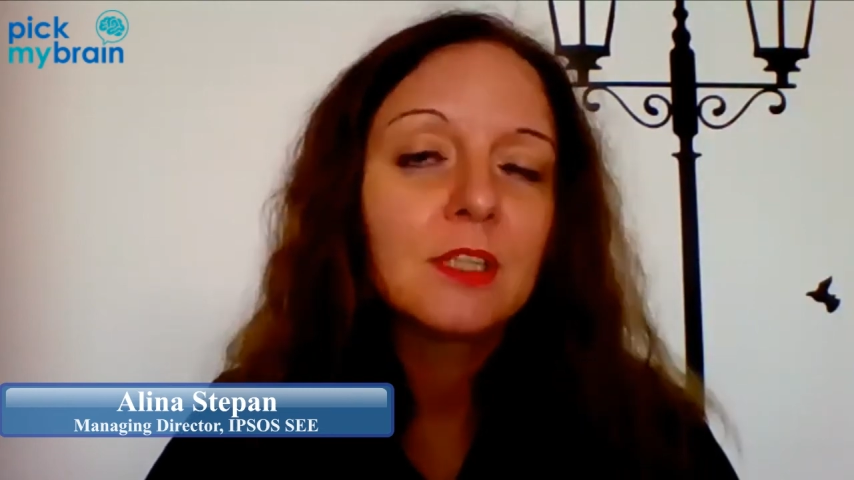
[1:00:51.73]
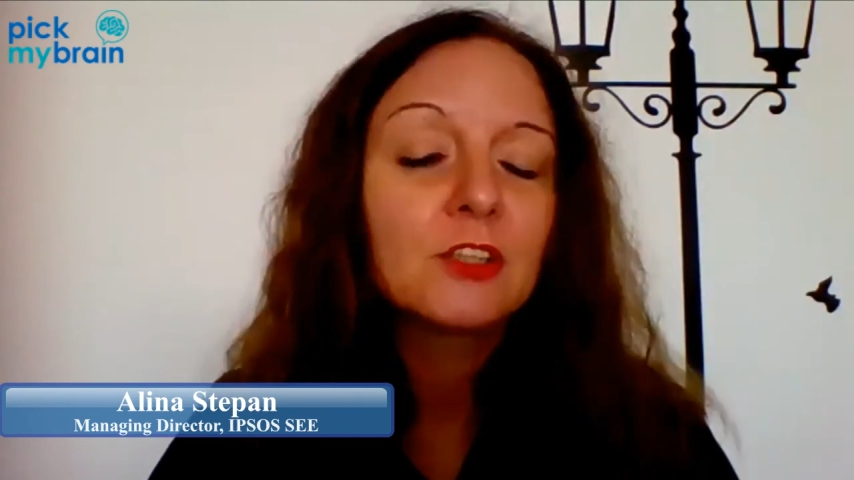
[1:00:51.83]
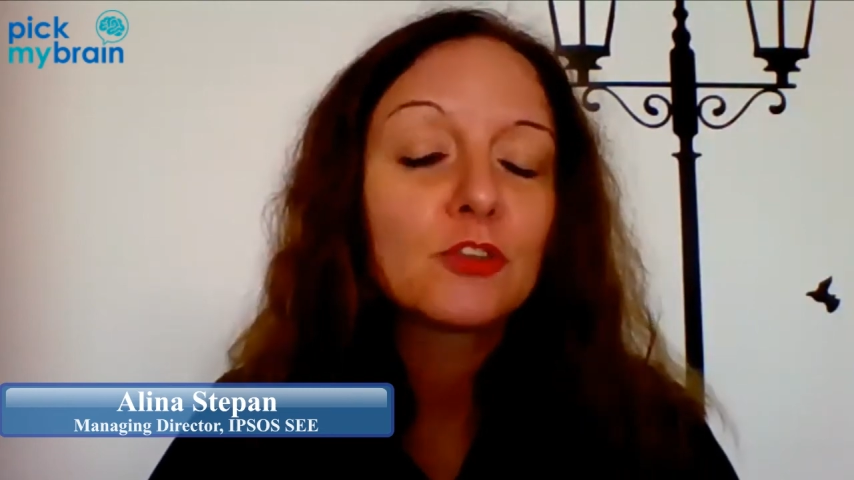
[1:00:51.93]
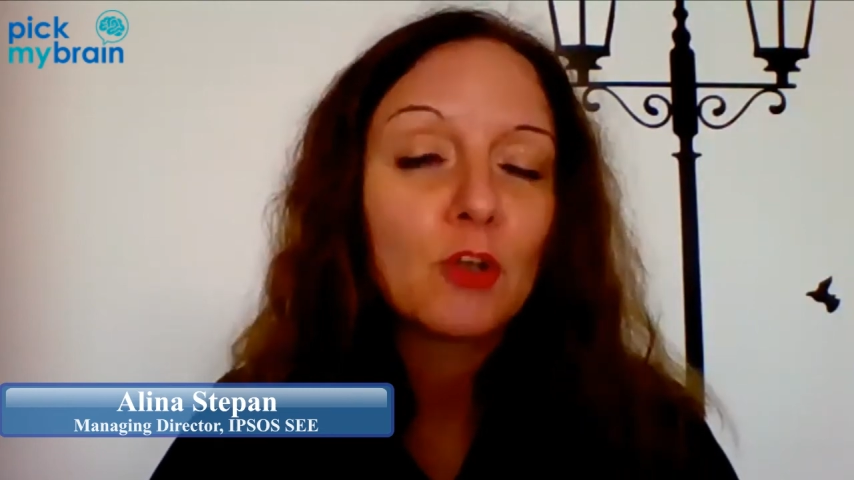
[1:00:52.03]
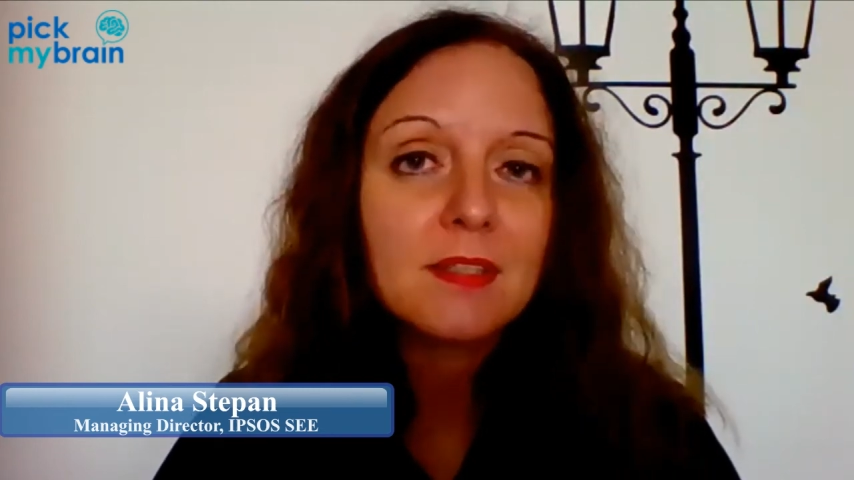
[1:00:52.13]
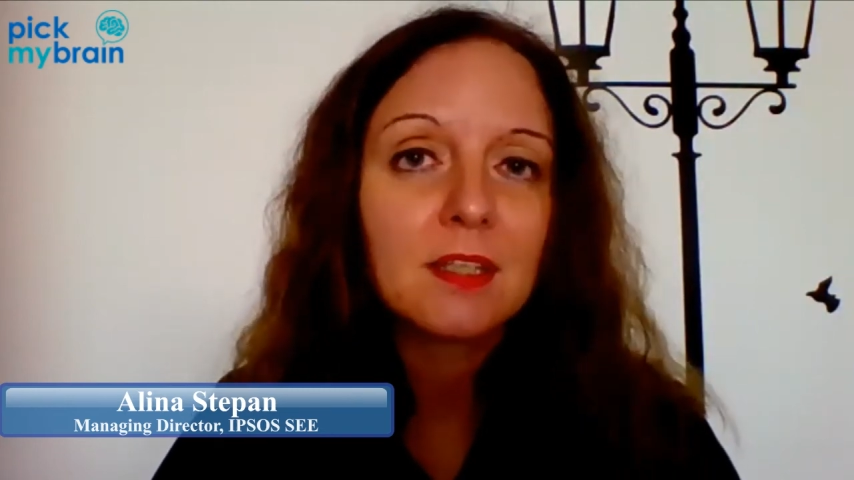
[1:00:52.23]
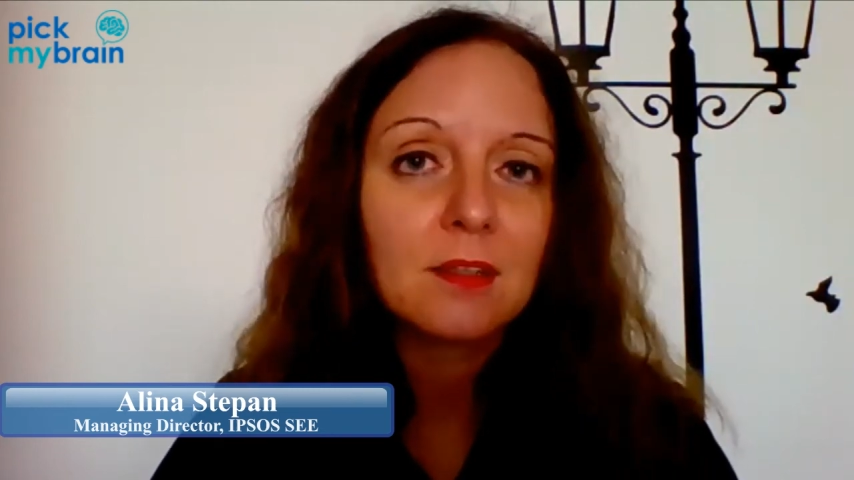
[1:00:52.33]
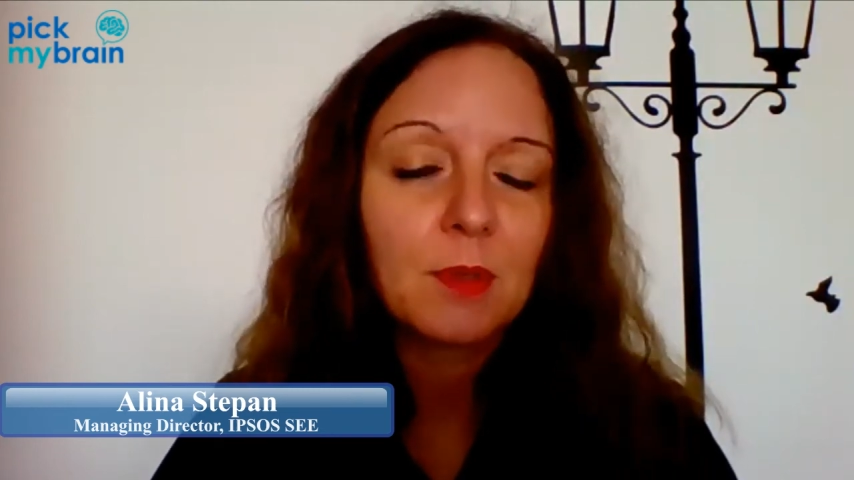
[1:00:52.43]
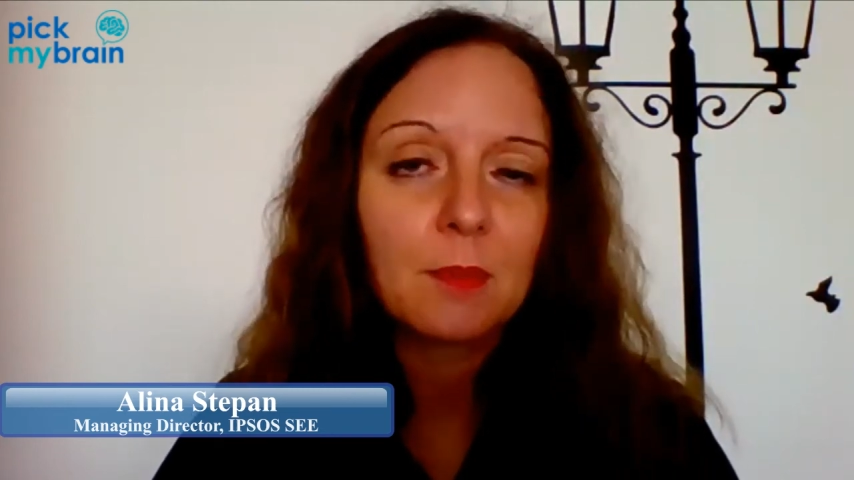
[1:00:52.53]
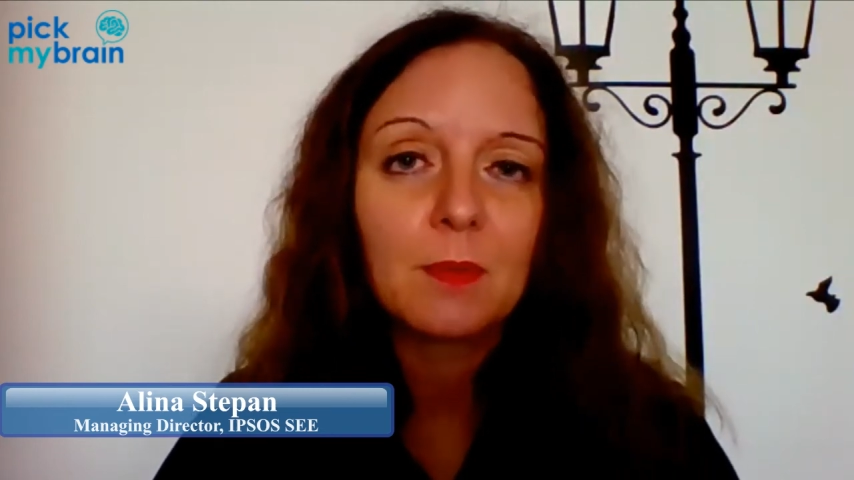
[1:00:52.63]

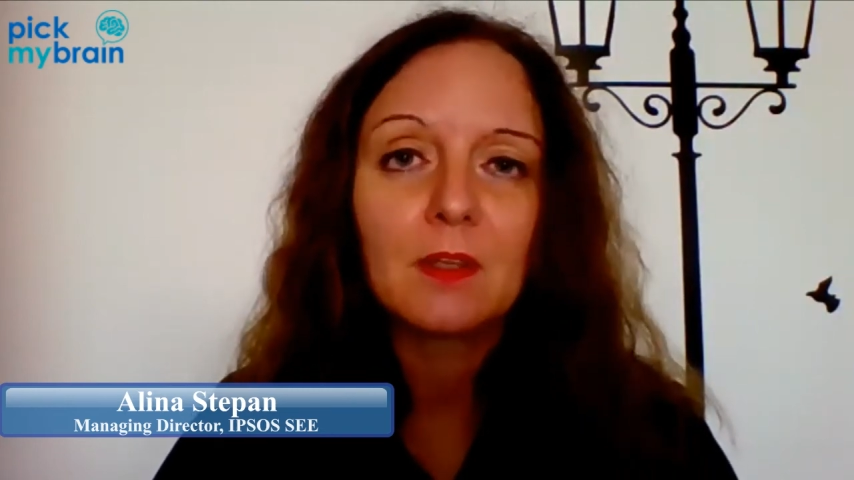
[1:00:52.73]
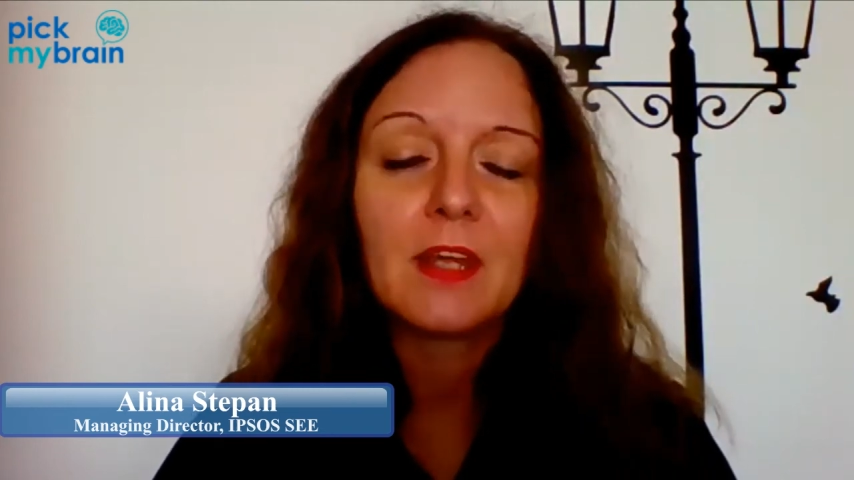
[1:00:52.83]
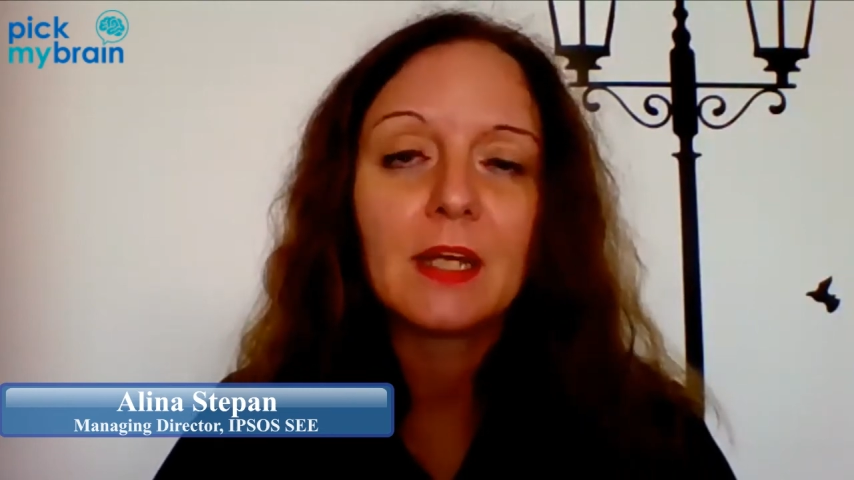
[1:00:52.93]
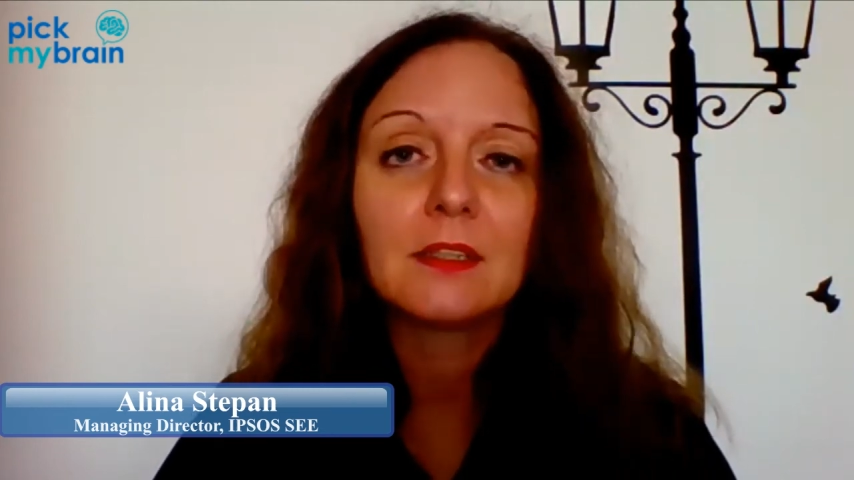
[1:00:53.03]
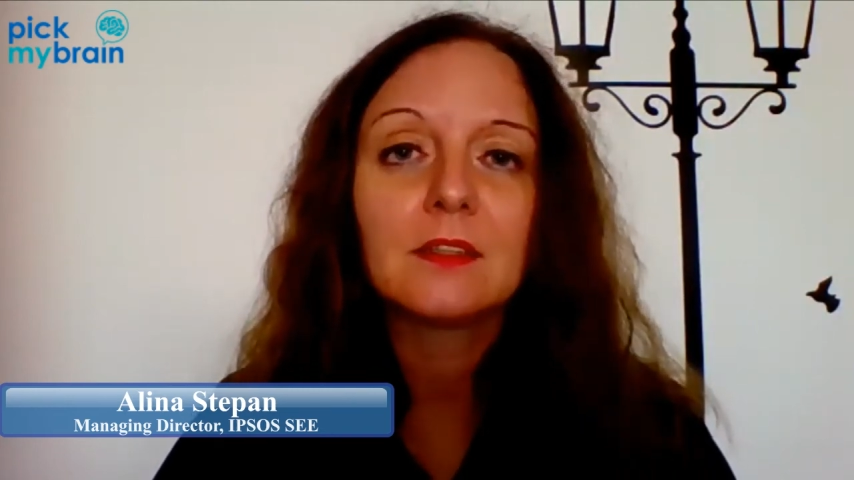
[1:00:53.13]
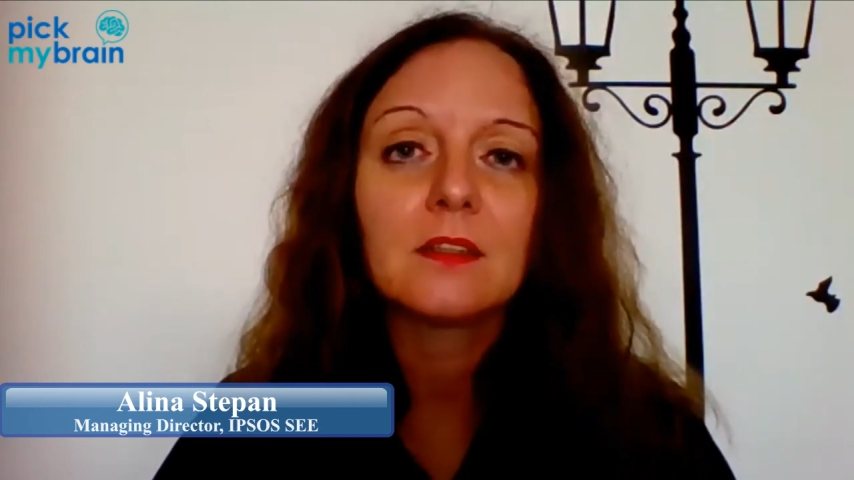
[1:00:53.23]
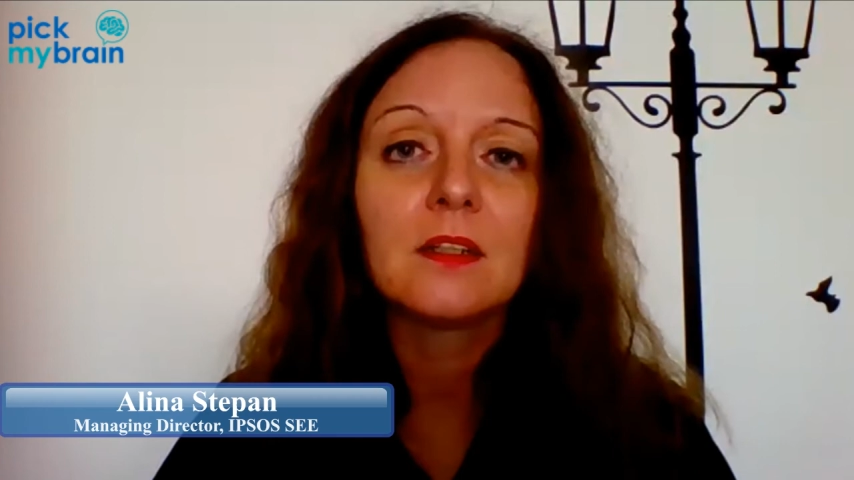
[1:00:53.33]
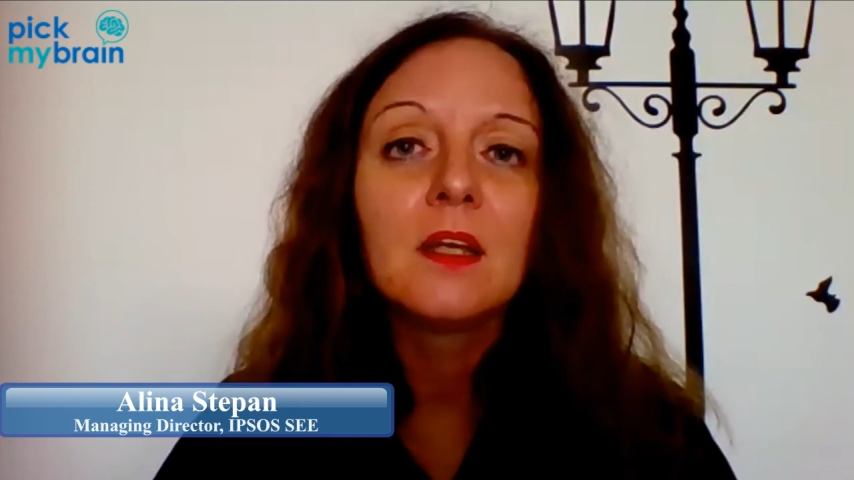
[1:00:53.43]
entrusting people that